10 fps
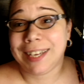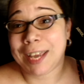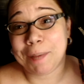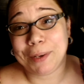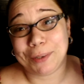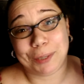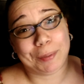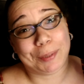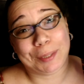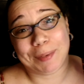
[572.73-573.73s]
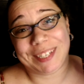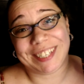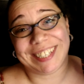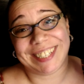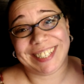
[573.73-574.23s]
Keep it Gucci Pucci,
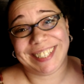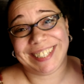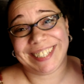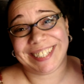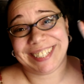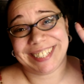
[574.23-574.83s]
bitches.